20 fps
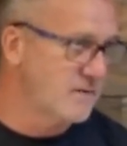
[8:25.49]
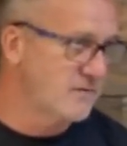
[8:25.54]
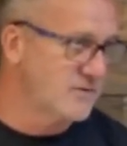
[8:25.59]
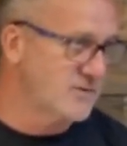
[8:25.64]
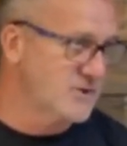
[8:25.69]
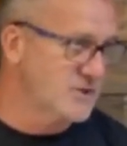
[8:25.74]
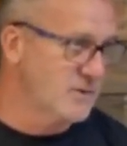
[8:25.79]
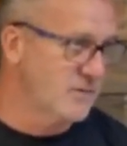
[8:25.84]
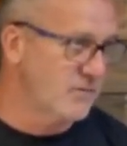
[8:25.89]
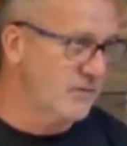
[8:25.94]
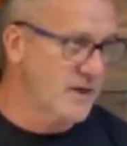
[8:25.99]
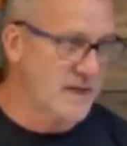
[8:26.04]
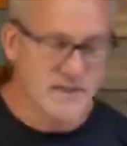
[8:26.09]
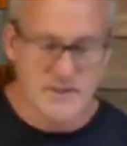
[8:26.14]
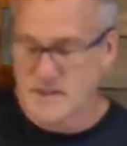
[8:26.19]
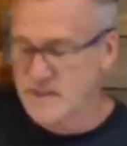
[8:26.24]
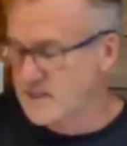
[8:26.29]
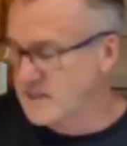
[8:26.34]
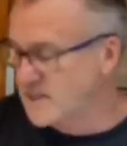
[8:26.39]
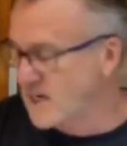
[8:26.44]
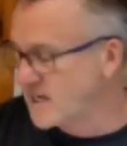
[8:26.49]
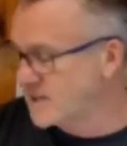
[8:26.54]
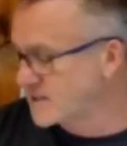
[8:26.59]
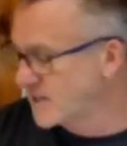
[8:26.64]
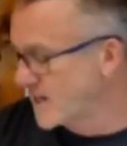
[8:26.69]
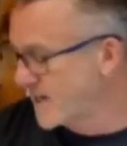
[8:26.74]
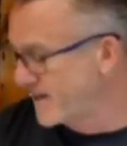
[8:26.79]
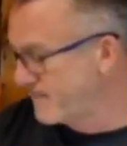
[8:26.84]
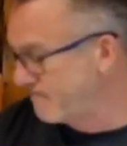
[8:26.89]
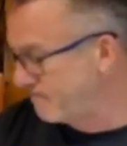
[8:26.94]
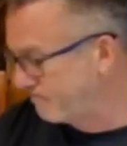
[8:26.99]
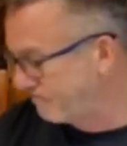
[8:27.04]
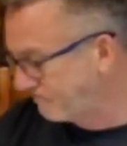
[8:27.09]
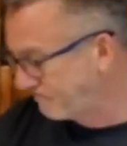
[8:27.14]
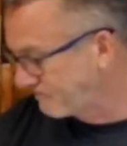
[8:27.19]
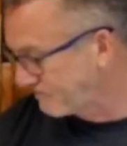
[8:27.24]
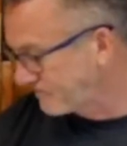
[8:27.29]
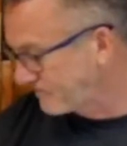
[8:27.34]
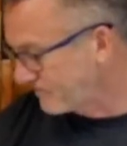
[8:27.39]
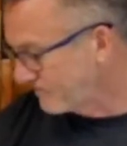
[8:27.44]
some things in the days ahead.
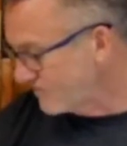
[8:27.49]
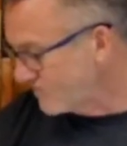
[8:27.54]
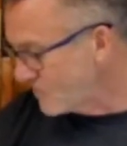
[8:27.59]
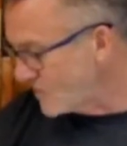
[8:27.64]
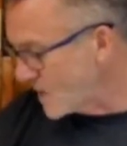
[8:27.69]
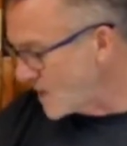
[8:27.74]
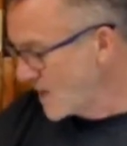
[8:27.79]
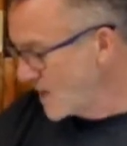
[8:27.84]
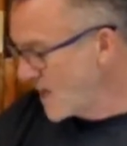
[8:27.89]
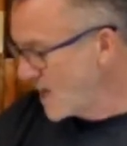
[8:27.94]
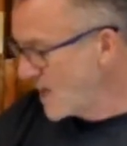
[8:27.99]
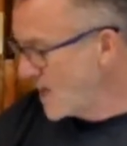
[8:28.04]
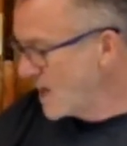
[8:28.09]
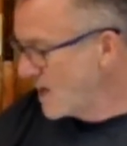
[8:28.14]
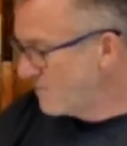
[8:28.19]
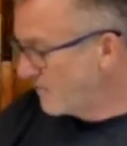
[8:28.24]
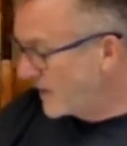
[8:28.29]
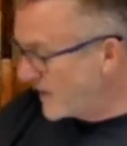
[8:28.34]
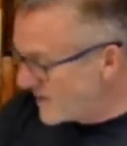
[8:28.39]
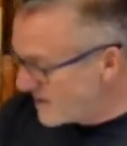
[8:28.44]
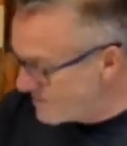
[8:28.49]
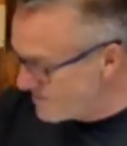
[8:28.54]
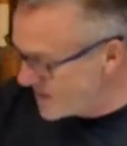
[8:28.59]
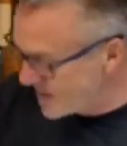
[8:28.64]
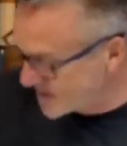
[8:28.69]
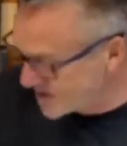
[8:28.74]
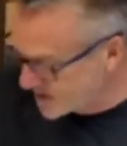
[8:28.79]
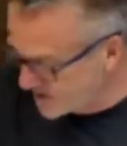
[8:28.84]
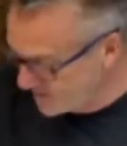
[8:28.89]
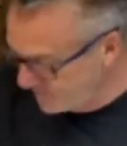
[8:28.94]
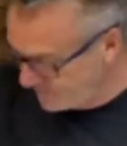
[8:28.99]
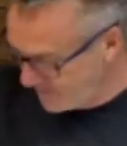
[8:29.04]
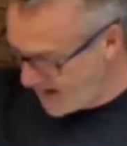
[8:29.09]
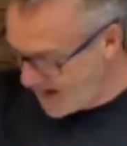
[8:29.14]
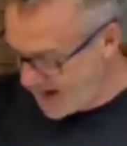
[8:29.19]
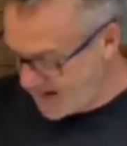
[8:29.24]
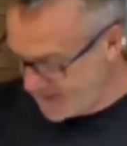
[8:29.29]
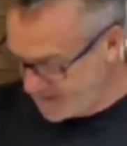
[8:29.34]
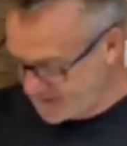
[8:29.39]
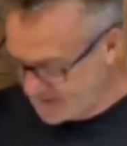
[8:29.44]
But in the midst of
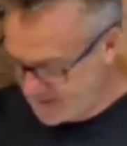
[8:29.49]
that,